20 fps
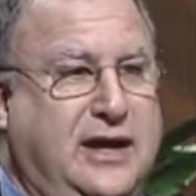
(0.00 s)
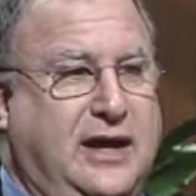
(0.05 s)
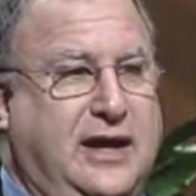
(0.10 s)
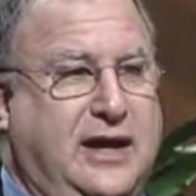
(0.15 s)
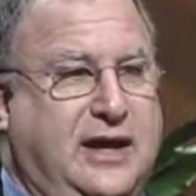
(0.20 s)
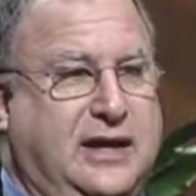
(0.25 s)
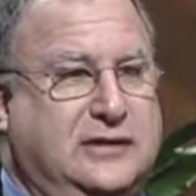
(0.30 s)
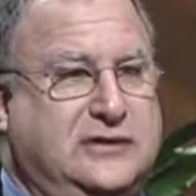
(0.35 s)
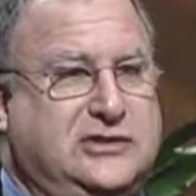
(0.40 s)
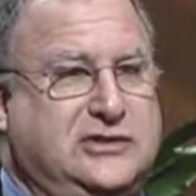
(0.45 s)

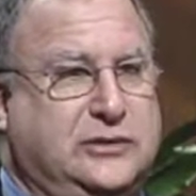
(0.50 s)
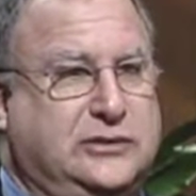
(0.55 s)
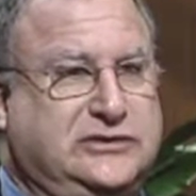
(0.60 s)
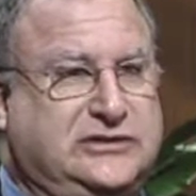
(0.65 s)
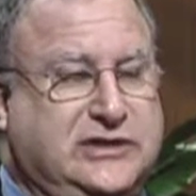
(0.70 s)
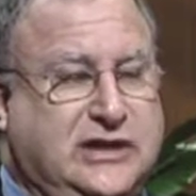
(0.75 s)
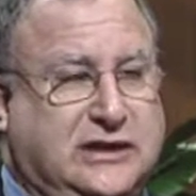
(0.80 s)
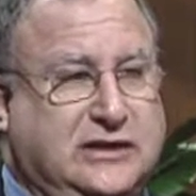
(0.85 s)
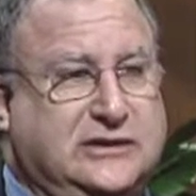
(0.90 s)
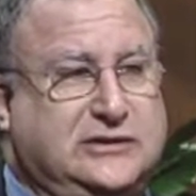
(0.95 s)
And so it's
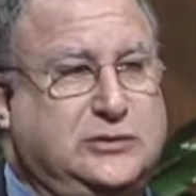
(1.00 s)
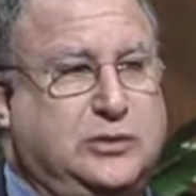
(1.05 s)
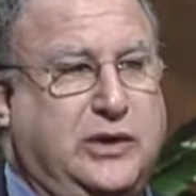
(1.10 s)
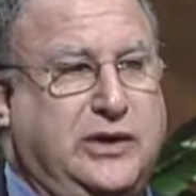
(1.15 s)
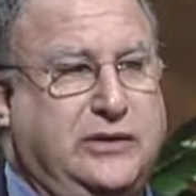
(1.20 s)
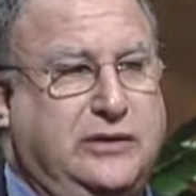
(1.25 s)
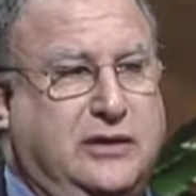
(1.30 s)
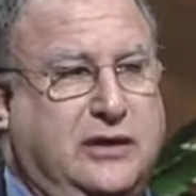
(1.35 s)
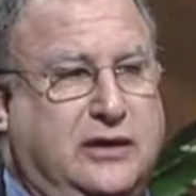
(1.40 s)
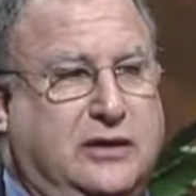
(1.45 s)
tell us what
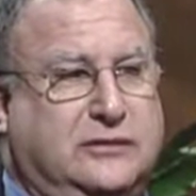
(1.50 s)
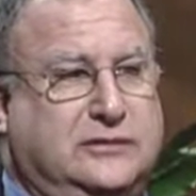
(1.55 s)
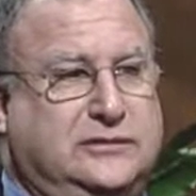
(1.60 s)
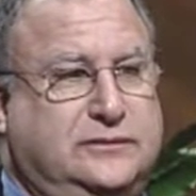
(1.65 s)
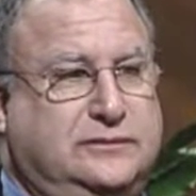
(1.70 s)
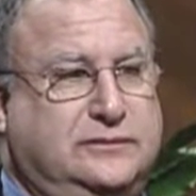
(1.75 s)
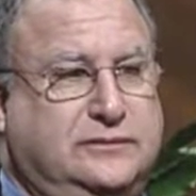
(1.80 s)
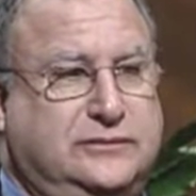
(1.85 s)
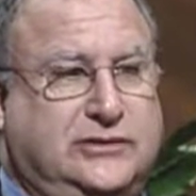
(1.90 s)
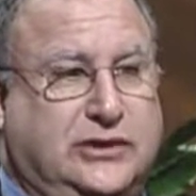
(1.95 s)
you know,
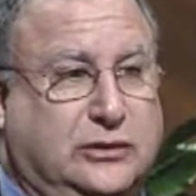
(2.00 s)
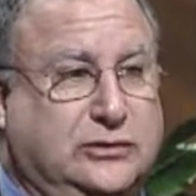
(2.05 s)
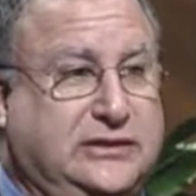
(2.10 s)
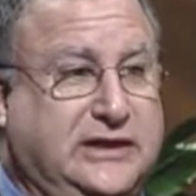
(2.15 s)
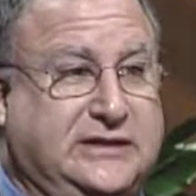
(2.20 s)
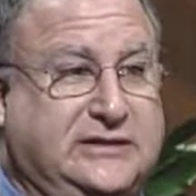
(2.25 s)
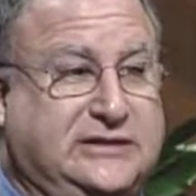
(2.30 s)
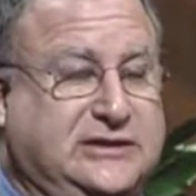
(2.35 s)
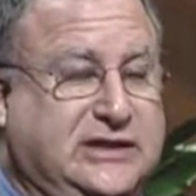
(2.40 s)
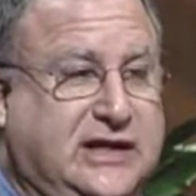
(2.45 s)
don't
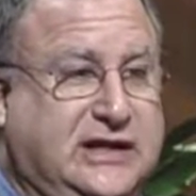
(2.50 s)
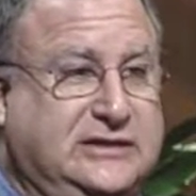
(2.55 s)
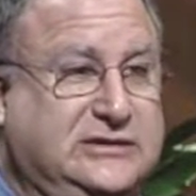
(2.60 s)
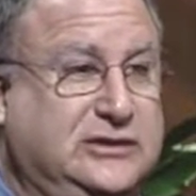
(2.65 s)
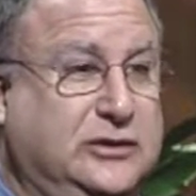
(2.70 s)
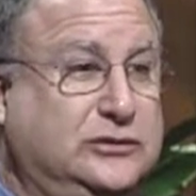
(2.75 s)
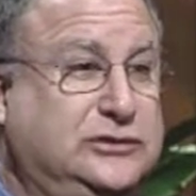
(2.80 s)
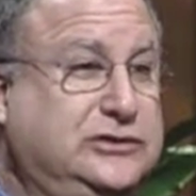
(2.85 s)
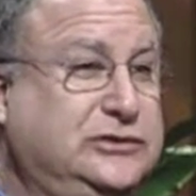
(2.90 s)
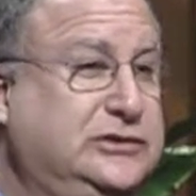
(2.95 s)
take sides,
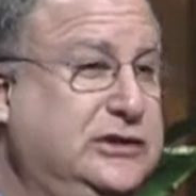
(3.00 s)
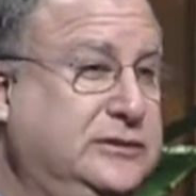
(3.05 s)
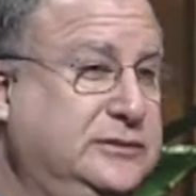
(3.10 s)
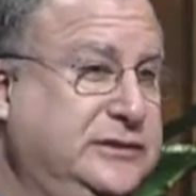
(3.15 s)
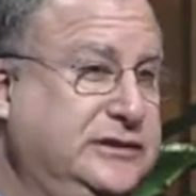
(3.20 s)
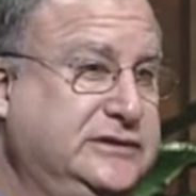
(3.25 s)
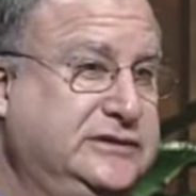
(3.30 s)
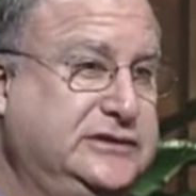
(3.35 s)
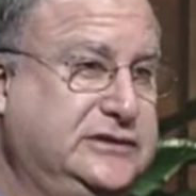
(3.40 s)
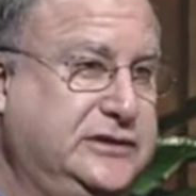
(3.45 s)
don't do
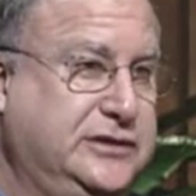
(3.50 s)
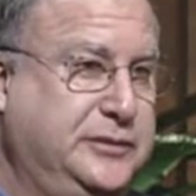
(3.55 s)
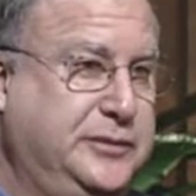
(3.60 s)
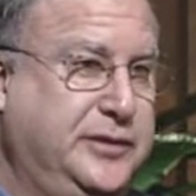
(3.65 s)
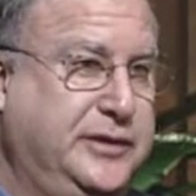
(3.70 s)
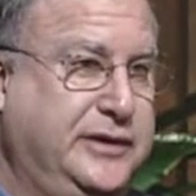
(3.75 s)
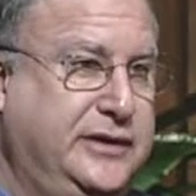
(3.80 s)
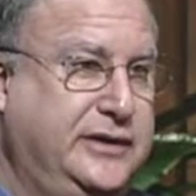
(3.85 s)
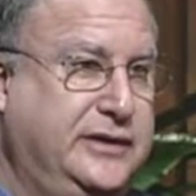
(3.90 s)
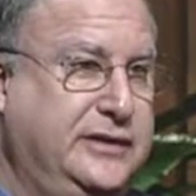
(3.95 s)
something
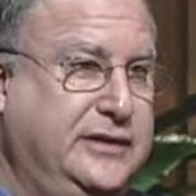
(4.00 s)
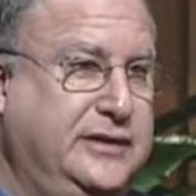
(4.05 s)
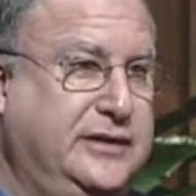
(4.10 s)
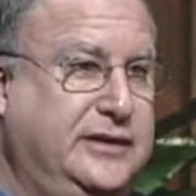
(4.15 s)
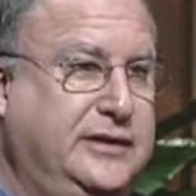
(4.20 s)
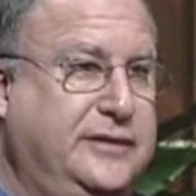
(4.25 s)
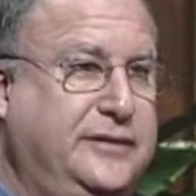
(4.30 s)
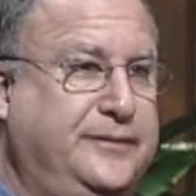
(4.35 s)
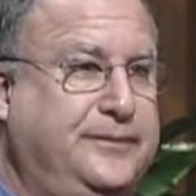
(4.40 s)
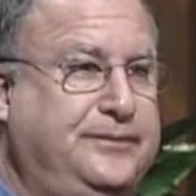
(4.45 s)
stupid,
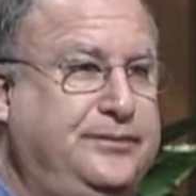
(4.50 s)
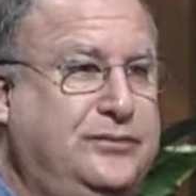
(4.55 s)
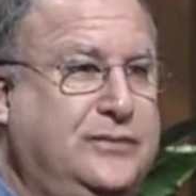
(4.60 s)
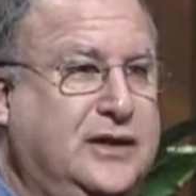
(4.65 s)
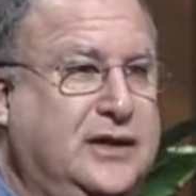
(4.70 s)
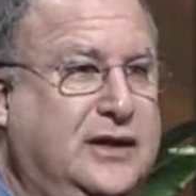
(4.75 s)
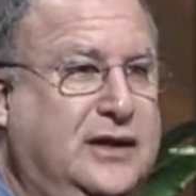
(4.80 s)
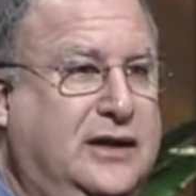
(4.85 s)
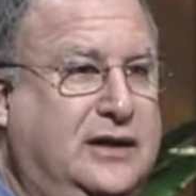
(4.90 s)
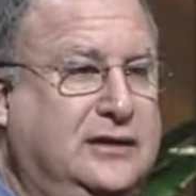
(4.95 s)

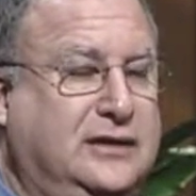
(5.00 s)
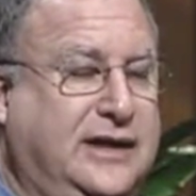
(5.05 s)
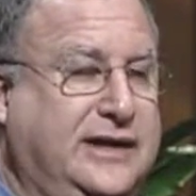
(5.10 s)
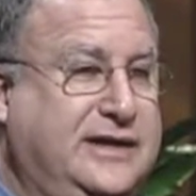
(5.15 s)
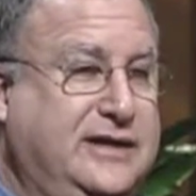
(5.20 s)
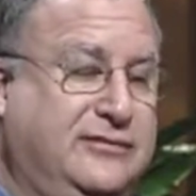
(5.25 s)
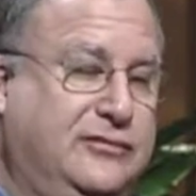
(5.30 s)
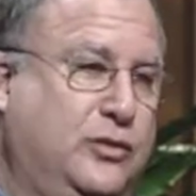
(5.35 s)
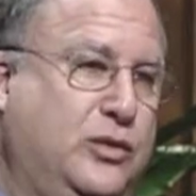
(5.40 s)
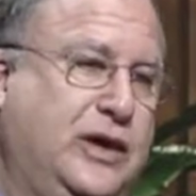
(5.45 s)
like
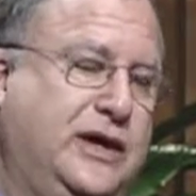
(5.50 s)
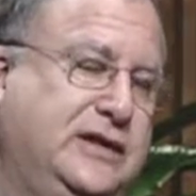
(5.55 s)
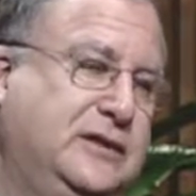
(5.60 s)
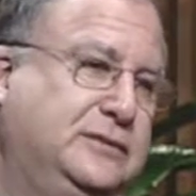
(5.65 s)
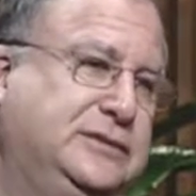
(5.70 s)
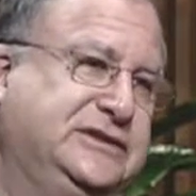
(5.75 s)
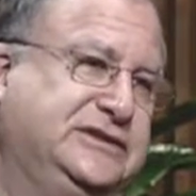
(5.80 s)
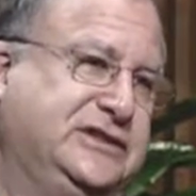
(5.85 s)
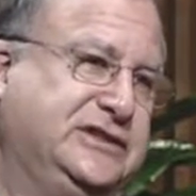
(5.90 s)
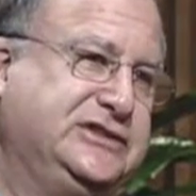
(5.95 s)
give away the
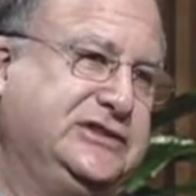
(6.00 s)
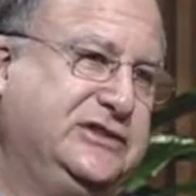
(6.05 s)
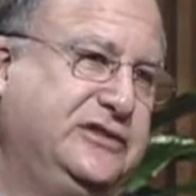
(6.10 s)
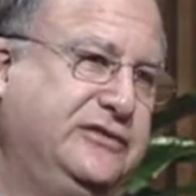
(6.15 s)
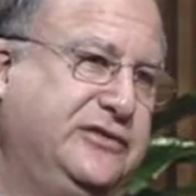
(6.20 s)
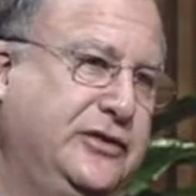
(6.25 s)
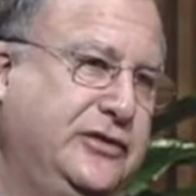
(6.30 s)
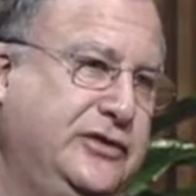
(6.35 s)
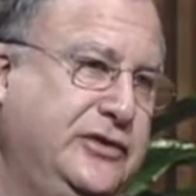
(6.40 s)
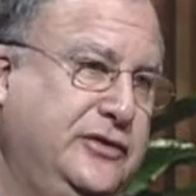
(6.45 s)
position of
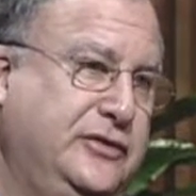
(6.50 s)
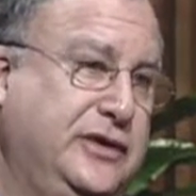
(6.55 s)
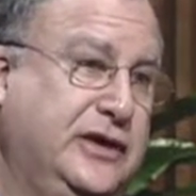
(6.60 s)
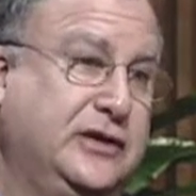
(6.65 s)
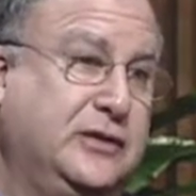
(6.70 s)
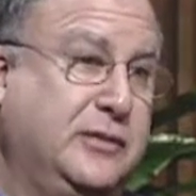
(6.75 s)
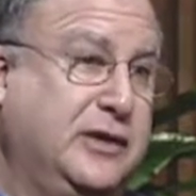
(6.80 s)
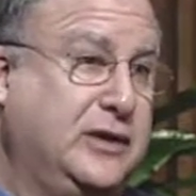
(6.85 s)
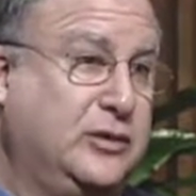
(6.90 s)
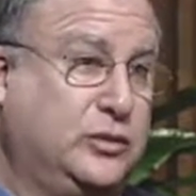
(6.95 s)
your unit,
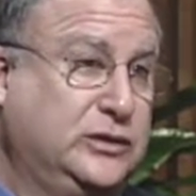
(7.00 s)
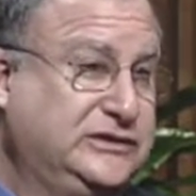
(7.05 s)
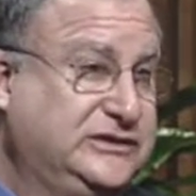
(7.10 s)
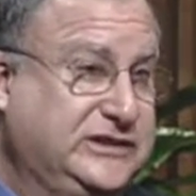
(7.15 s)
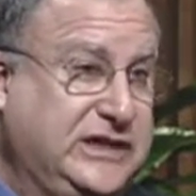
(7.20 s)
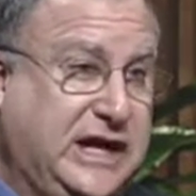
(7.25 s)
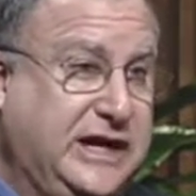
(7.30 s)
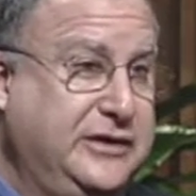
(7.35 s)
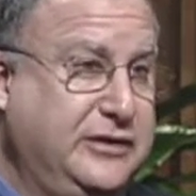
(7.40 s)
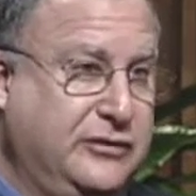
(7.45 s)
no matter which
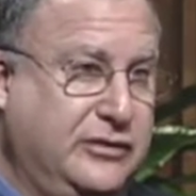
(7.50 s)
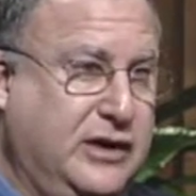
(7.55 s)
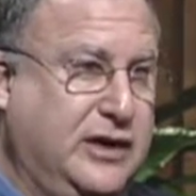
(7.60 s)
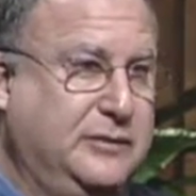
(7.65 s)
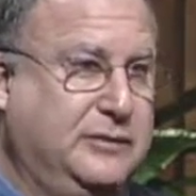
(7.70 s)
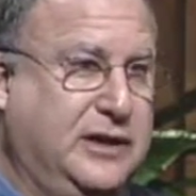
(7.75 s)
side you're on,